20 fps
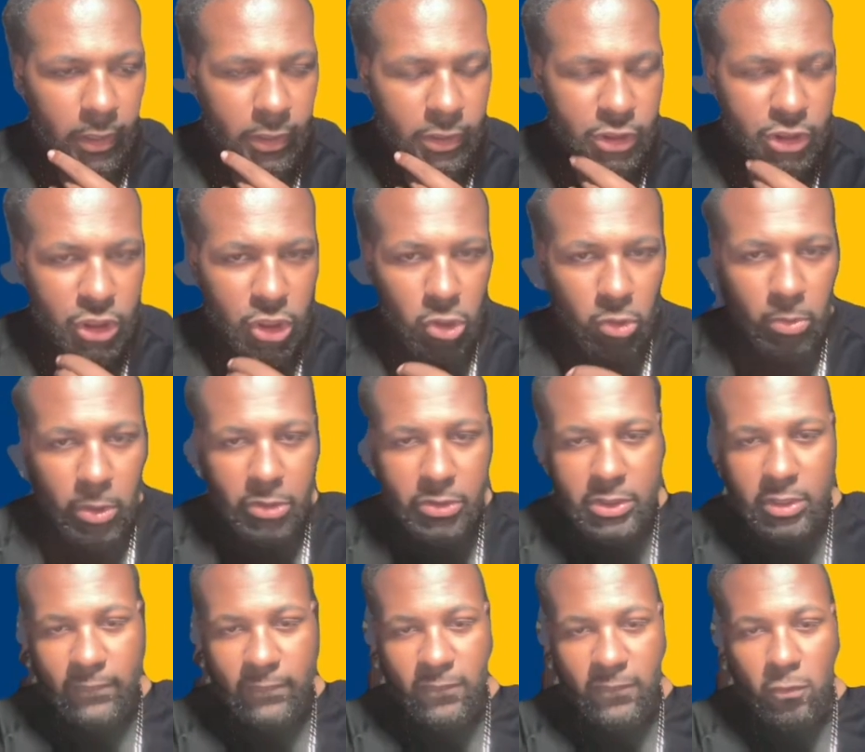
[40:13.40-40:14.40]
Chill
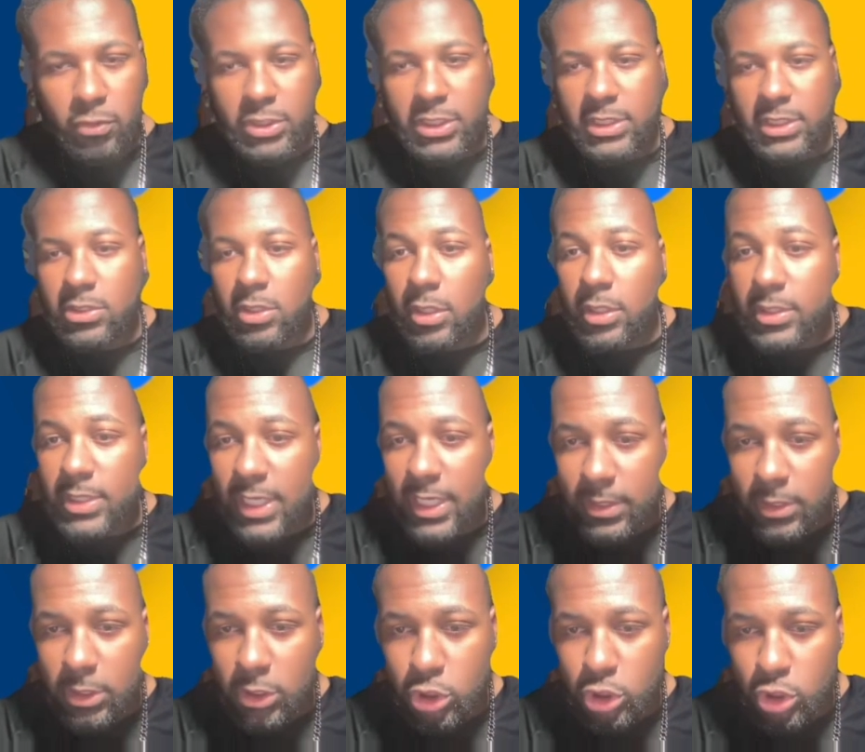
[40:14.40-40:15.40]
Will's up first. He's going to
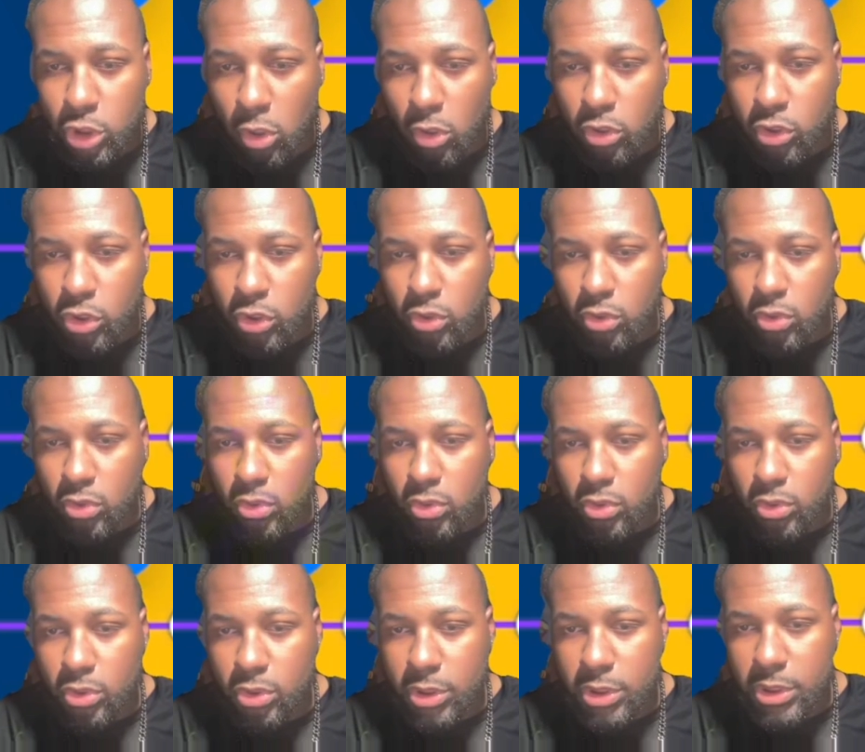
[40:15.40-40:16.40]
take the
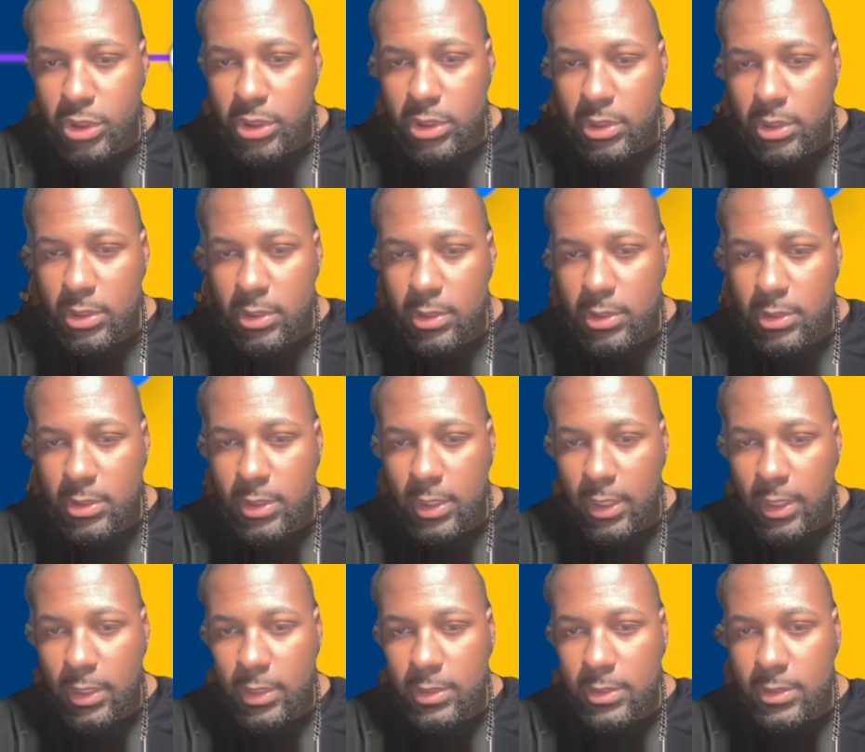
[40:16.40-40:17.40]
Chargers.
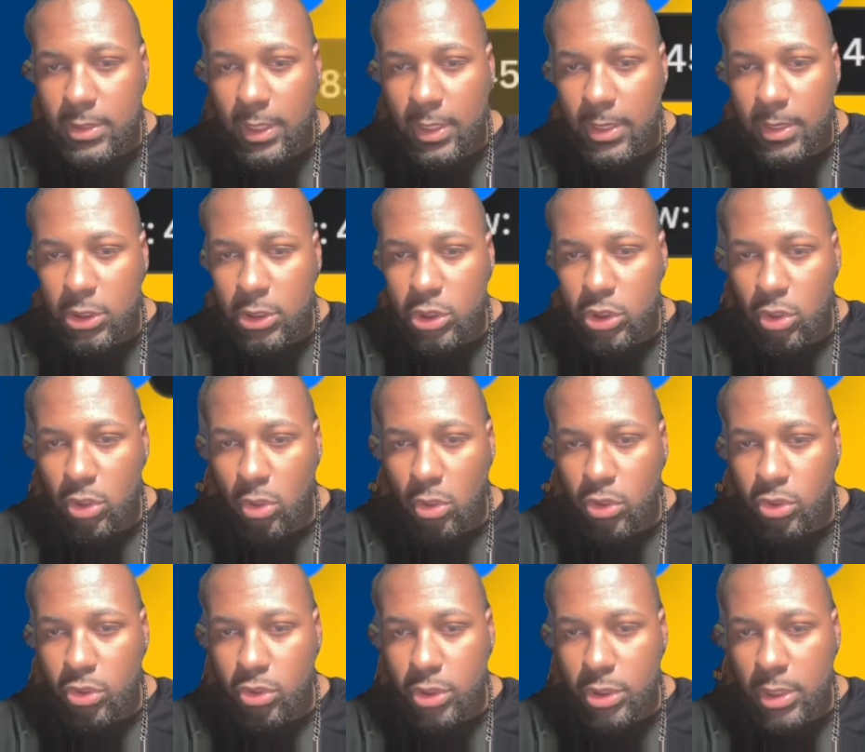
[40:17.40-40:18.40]
Taking the
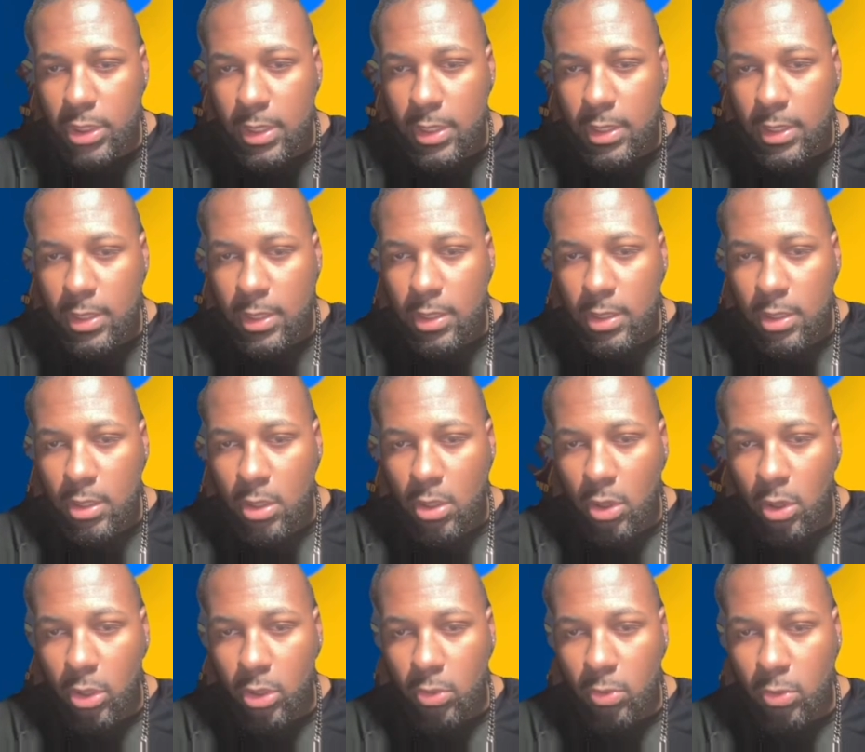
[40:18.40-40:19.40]
Chargers
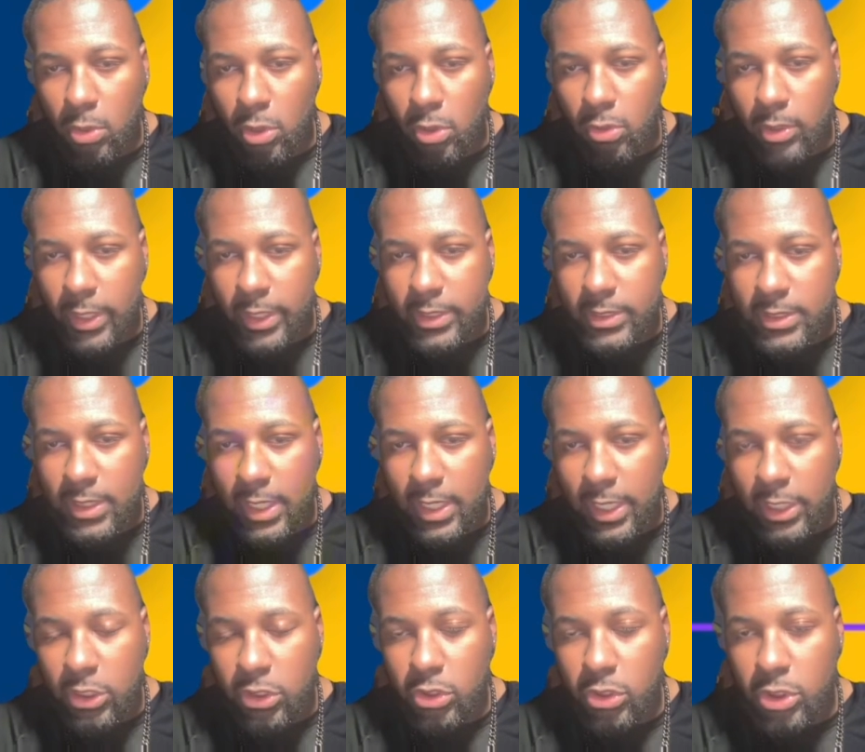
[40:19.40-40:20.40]
on the road. Like I said,
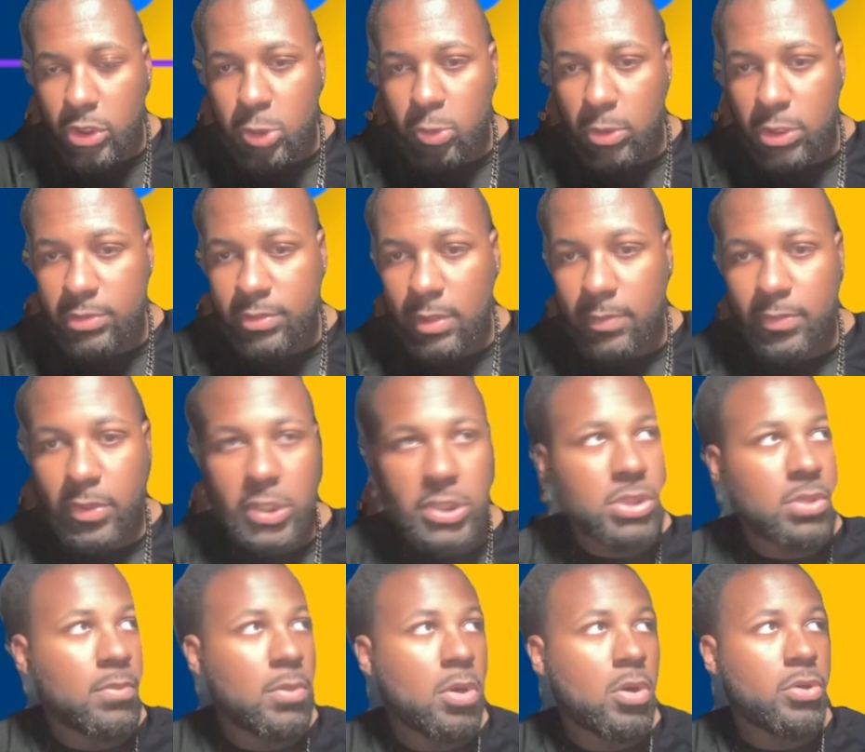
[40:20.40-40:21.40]
I could switch my
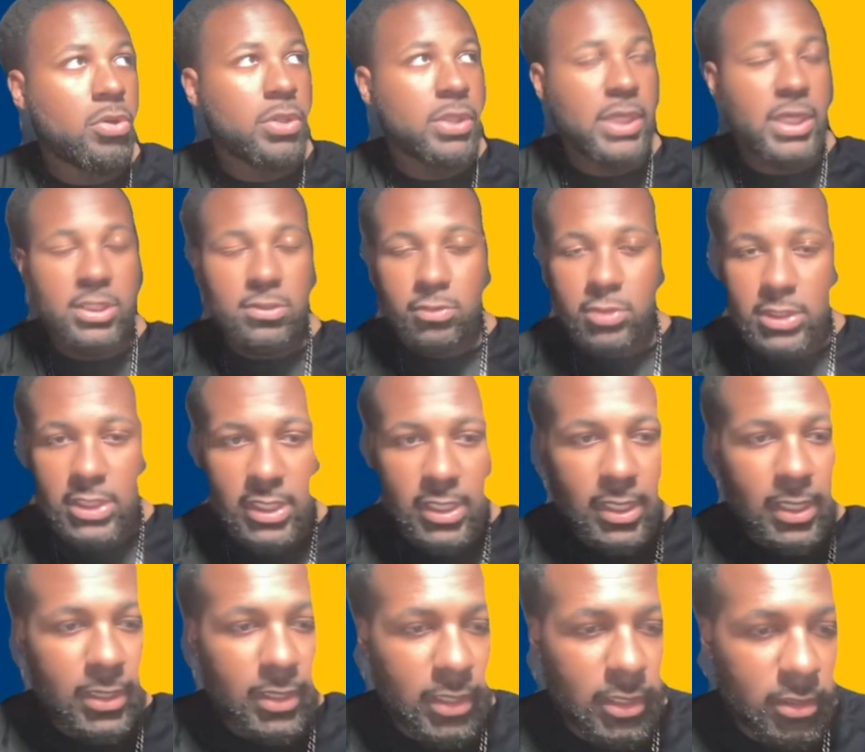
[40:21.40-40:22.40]
picks tomorrow. You guys will see
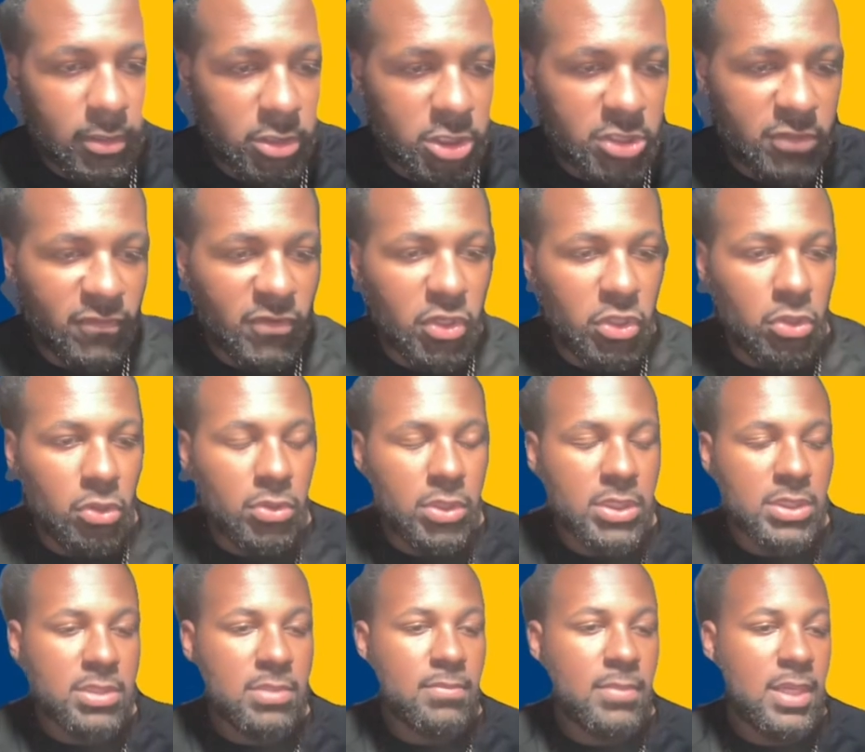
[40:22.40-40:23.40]
any analytics video.
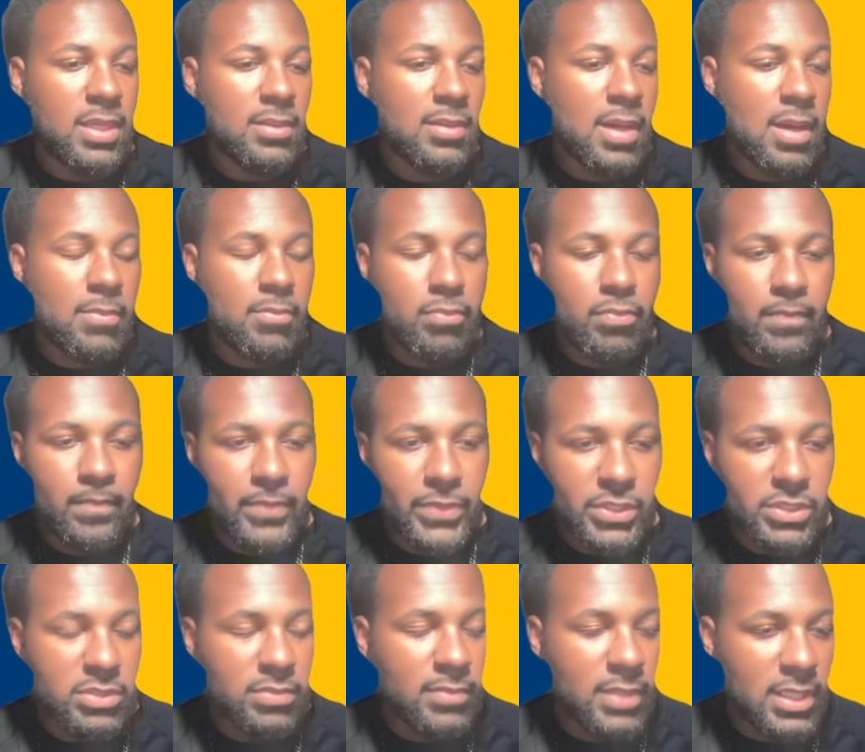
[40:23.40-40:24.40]
Doesn't mean I'm
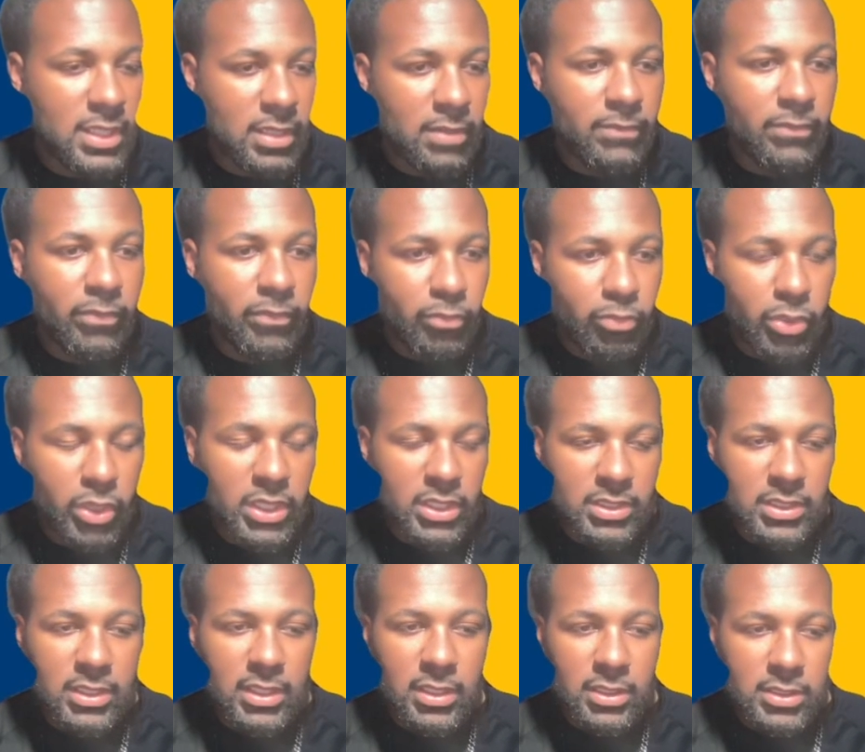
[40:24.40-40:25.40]

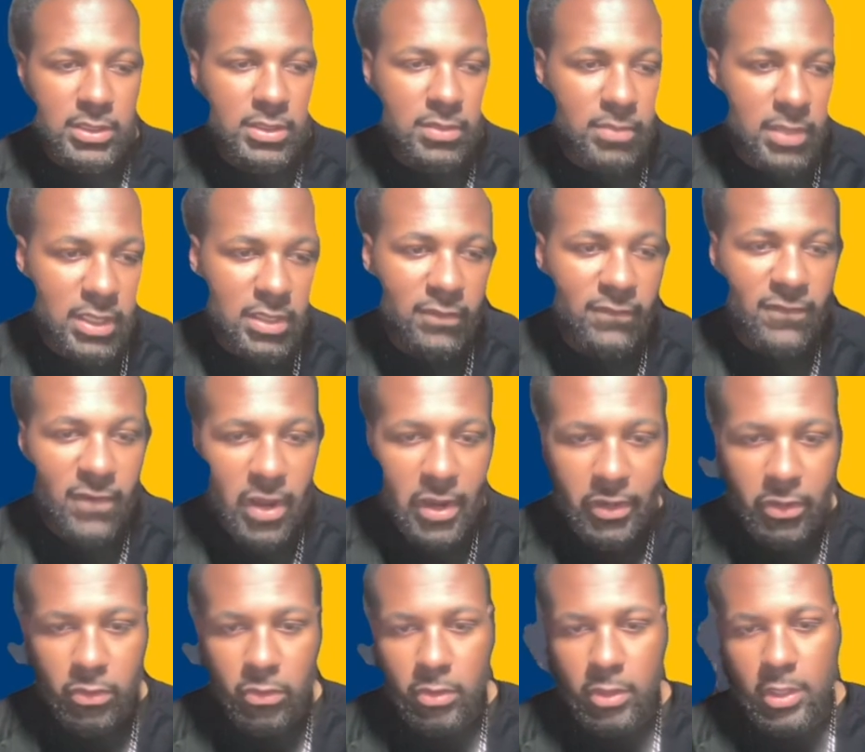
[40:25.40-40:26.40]
predicting it. Doesn't mean I'm
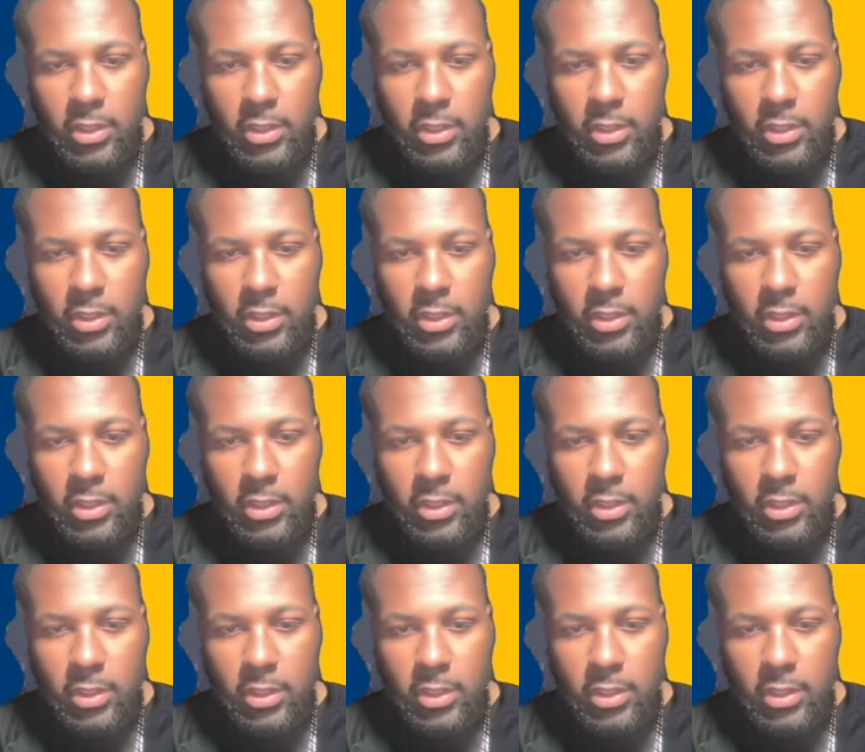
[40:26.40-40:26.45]
final.